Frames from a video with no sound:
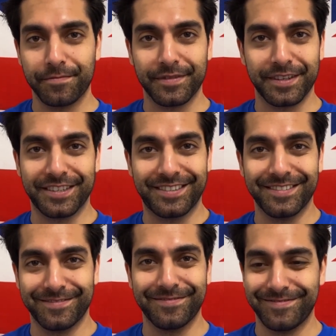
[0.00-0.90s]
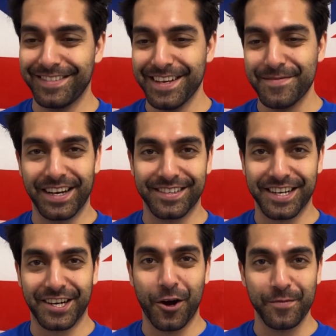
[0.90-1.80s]
Because
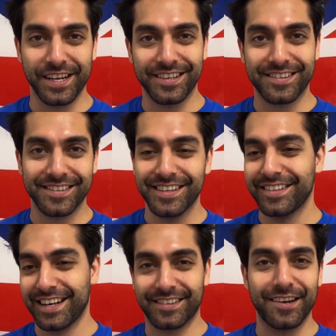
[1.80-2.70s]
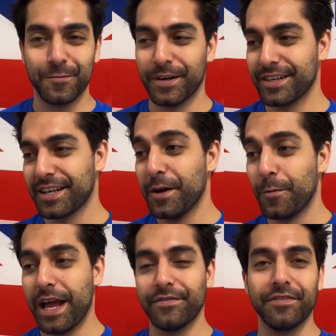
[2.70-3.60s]
they're communists, that's how it works.
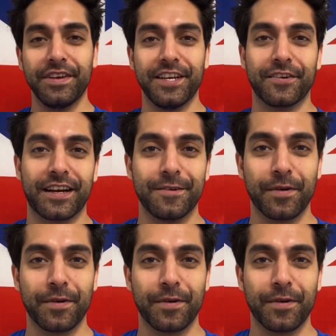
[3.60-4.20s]
We have a video clip